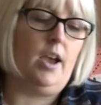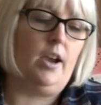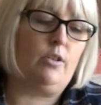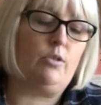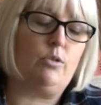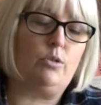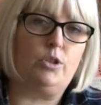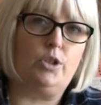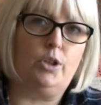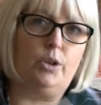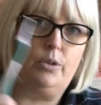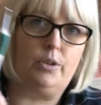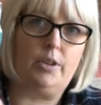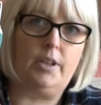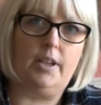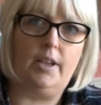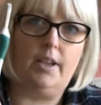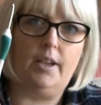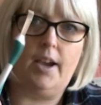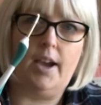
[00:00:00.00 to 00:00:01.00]
crochet hook,
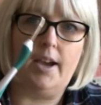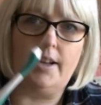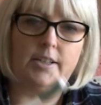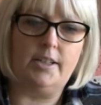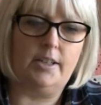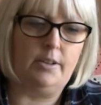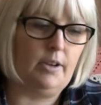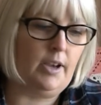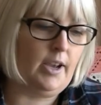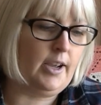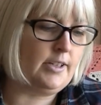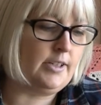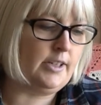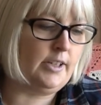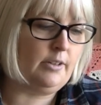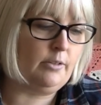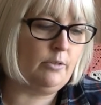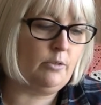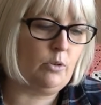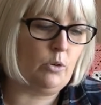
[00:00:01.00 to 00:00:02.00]
the
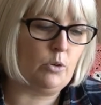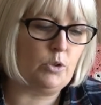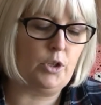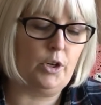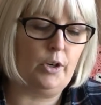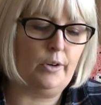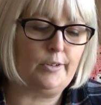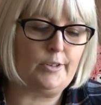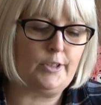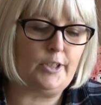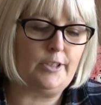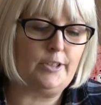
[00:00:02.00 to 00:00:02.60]
Addy crochet hooks.